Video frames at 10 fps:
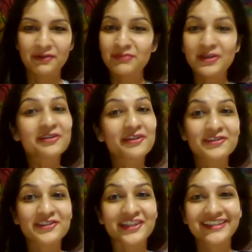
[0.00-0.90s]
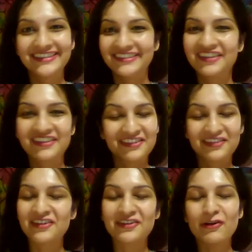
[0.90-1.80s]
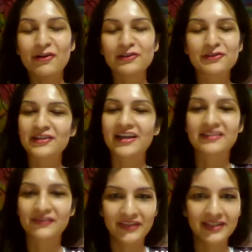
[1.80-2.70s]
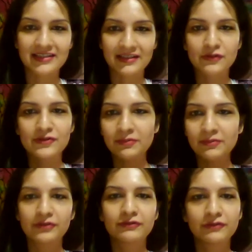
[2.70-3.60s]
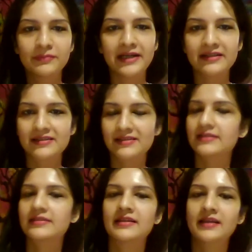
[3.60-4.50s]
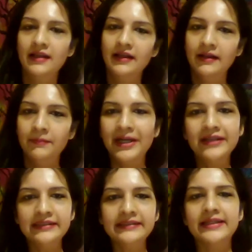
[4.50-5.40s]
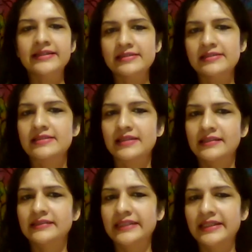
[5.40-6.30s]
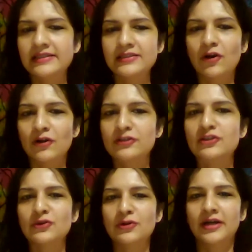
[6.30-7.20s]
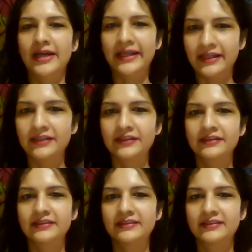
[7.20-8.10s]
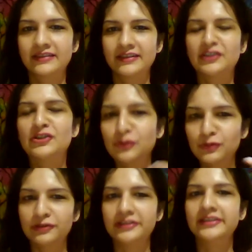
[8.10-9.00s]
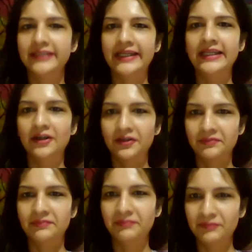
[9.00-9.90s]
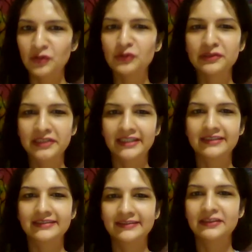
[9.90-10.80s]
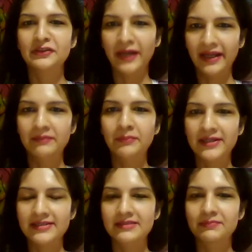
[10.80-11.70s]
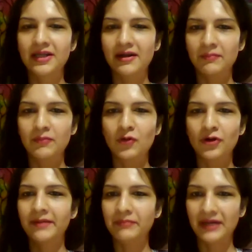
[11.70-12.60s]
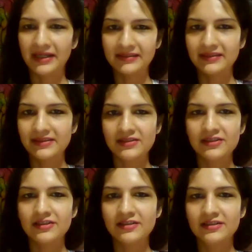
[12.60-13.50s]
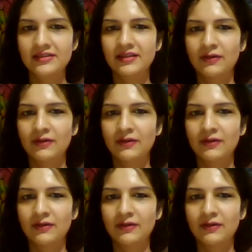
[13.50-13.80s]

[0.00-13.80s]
peer coaching. You can do all those kinds of things, and those are beautiful practices. But I think there is also another tool in our toolkit to help us become more empathic listeners,